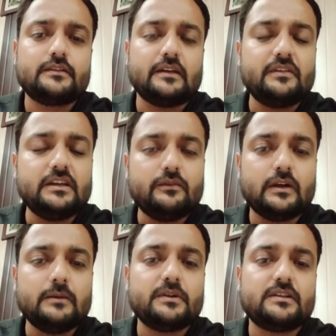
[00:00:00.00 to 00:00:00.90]

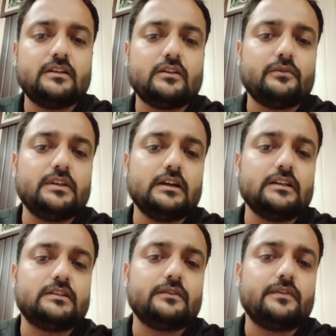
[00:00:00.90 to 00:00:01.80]
71% of the earth's
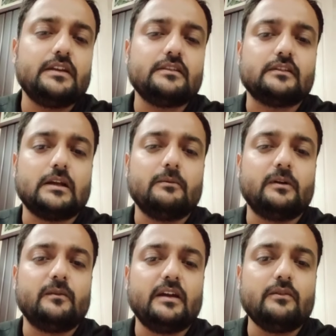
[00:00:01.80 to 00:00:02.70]
surface is
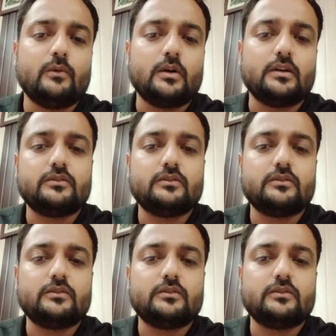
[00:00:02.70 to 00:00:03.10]
covered by water,